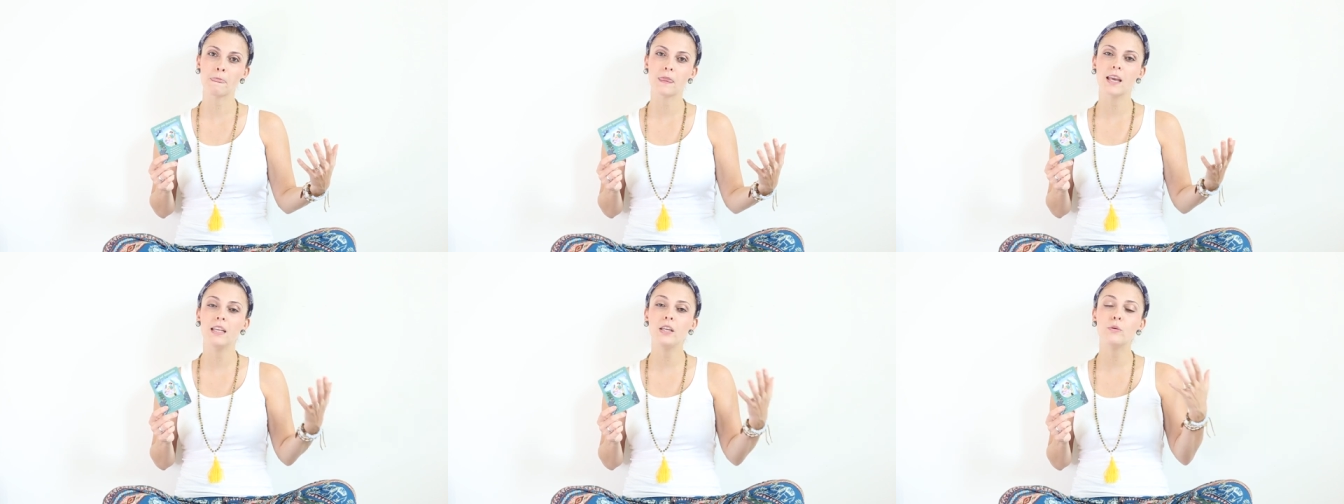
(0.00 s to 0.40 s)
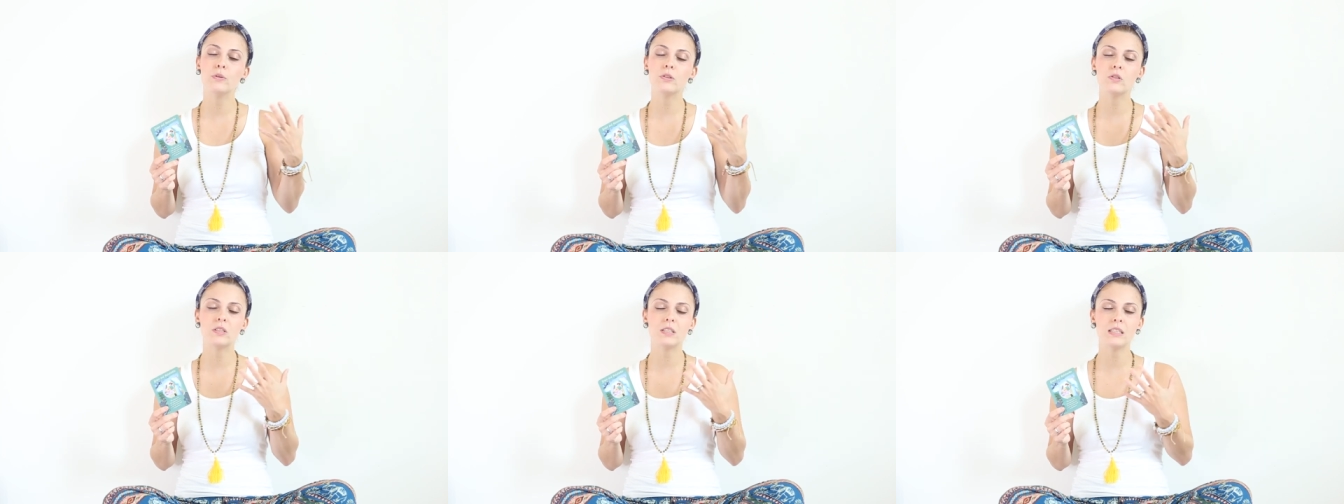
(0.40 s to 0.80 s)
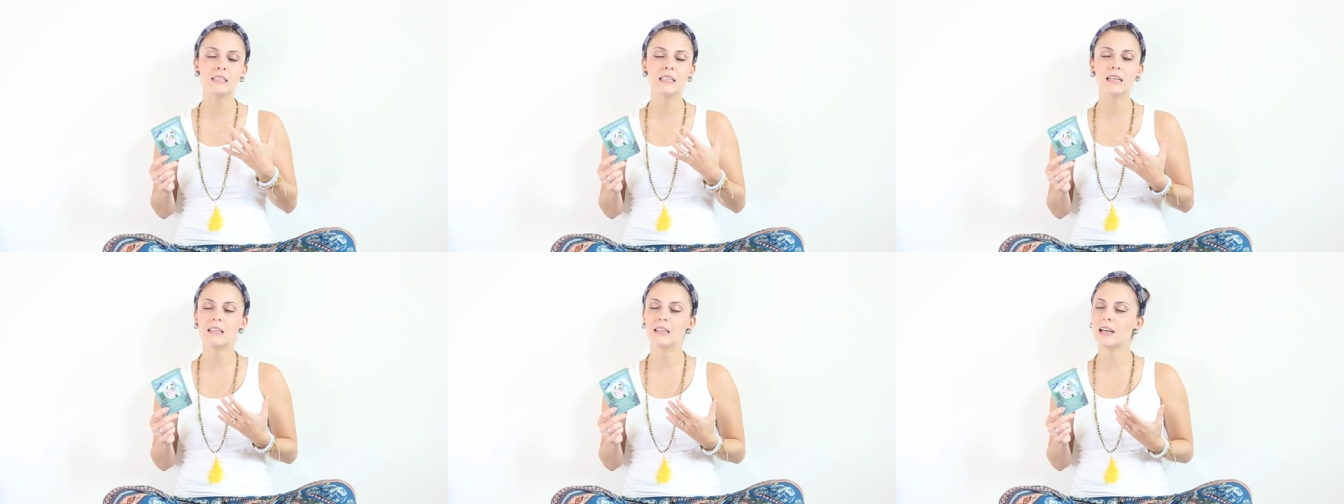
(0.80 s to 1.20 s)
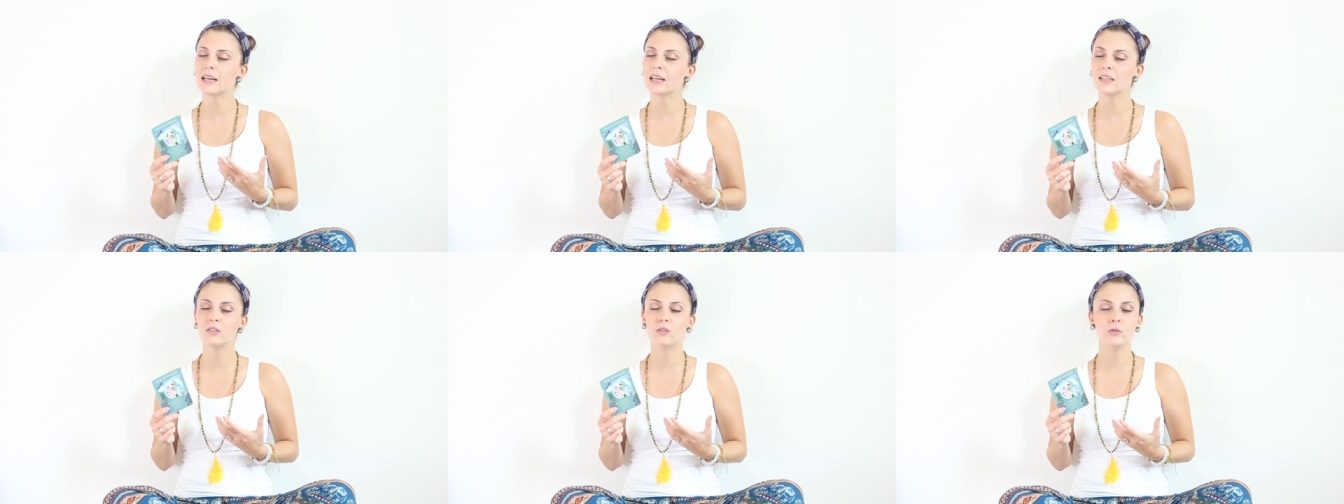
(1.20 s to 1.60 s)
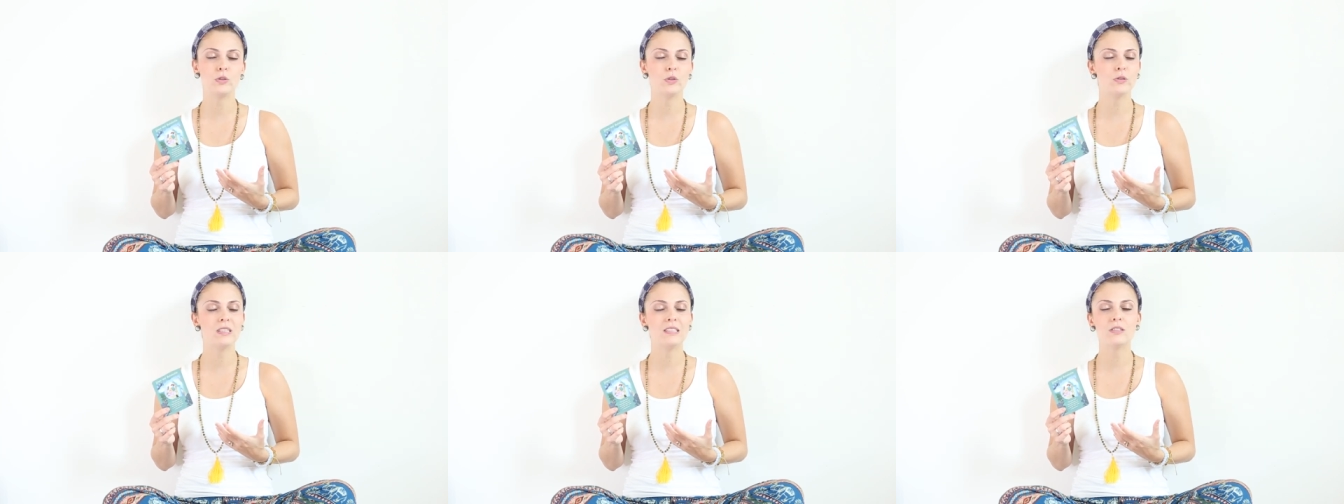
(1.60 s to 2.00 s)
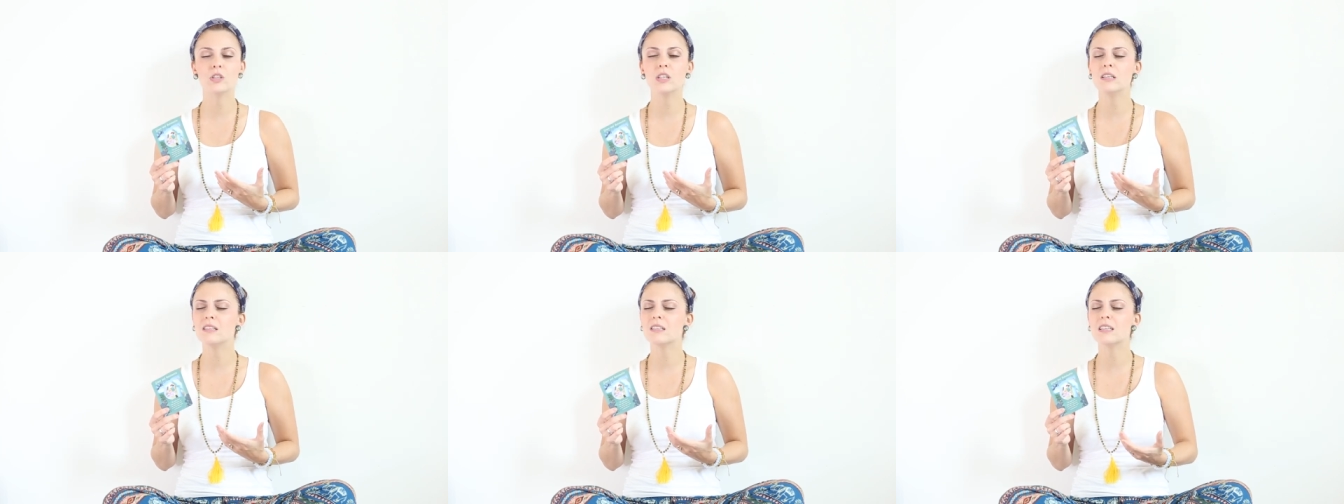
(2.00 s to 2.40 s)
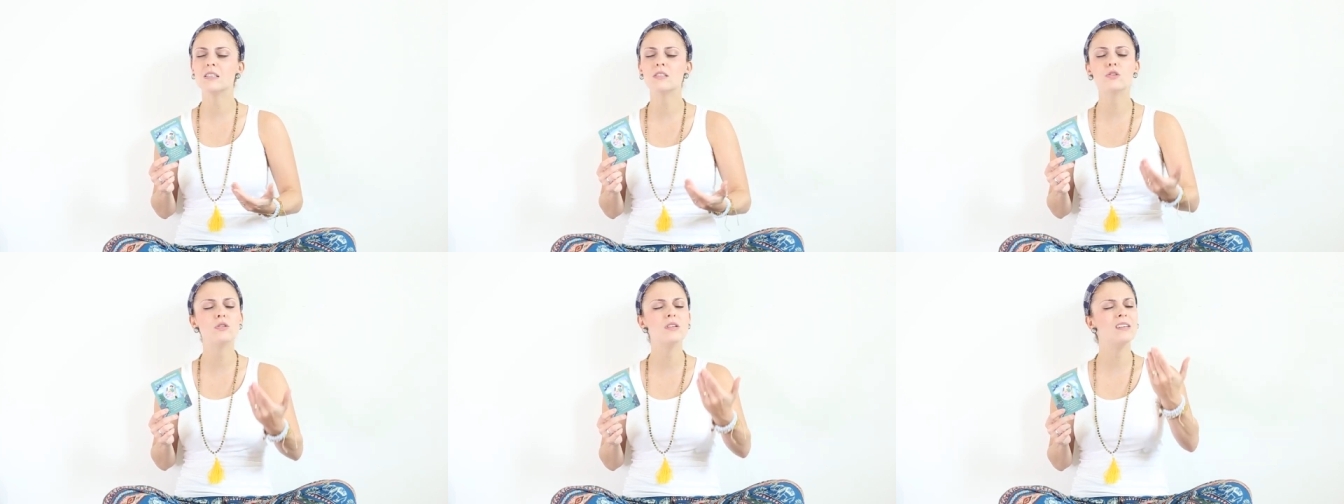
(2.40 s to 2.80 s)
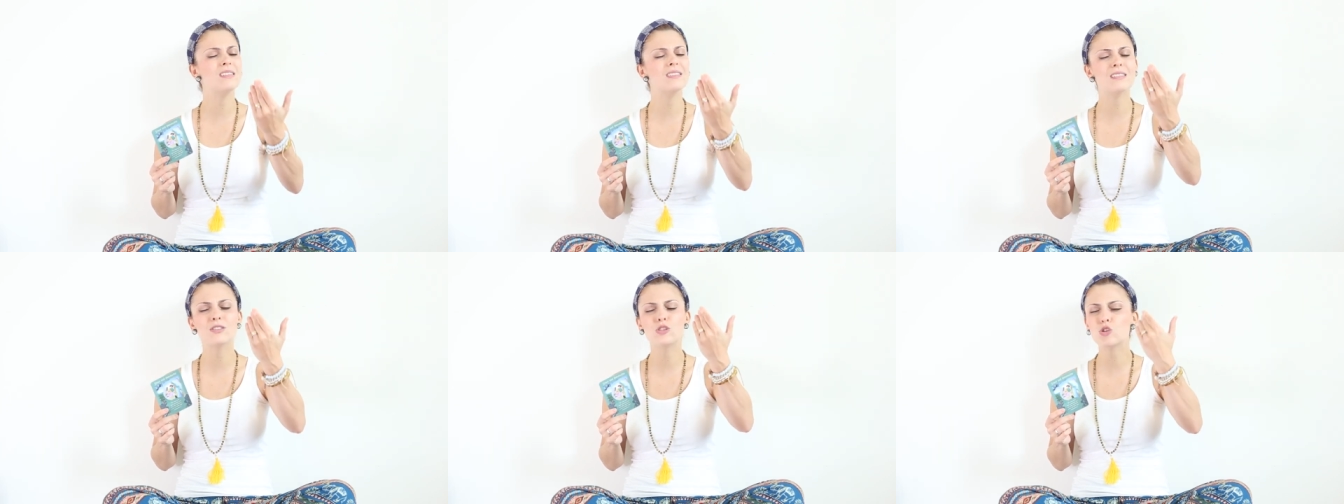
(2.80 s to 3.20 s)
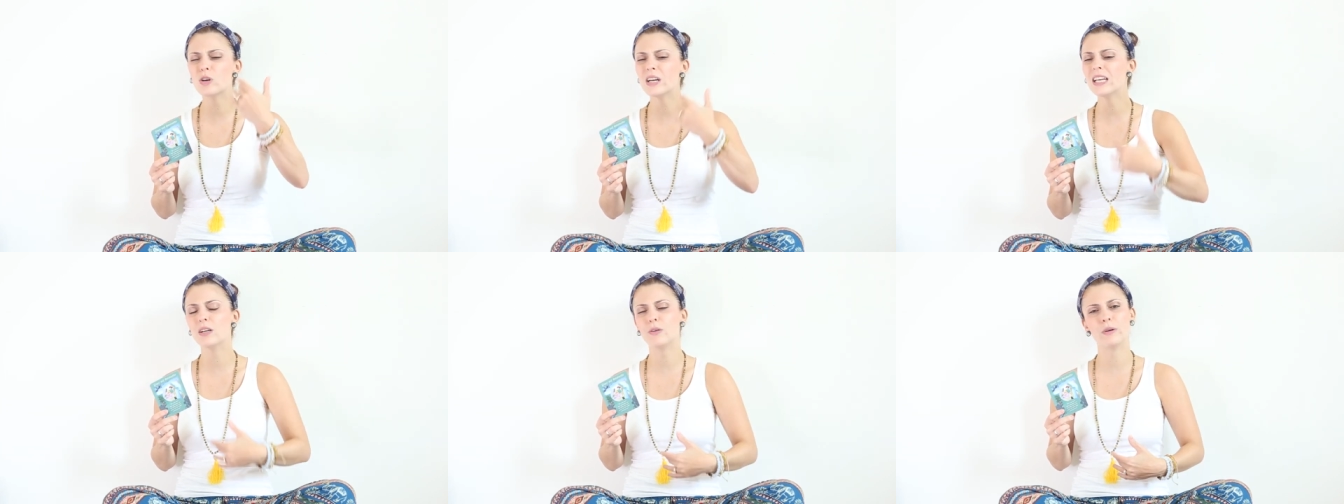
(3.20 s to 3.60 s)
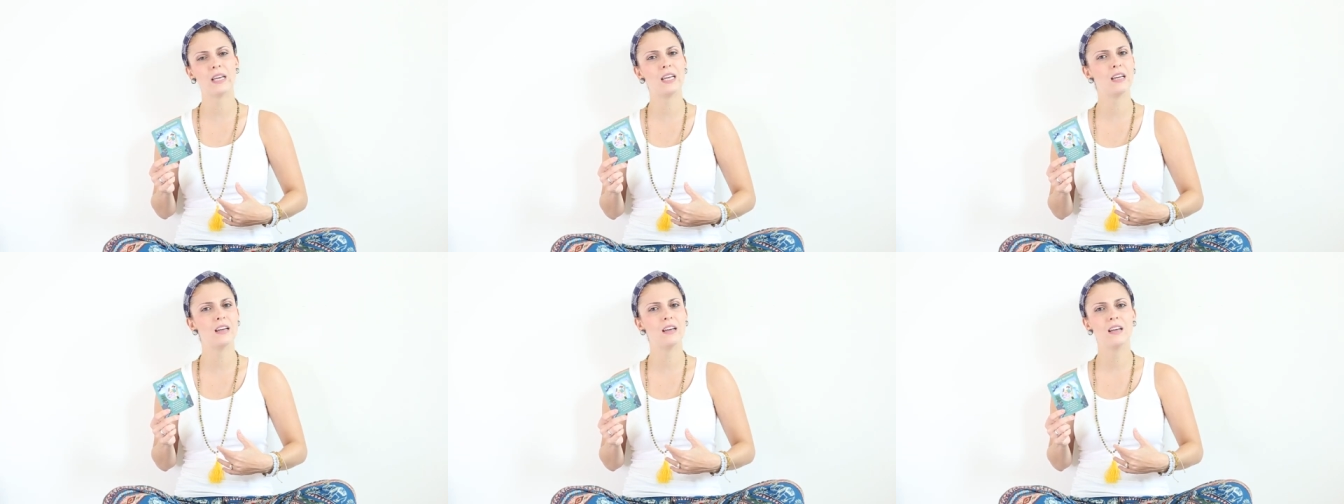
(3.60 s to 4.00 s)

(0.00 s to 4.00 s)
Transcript: And you will see that, like I told you, it's, it's, it's straight away.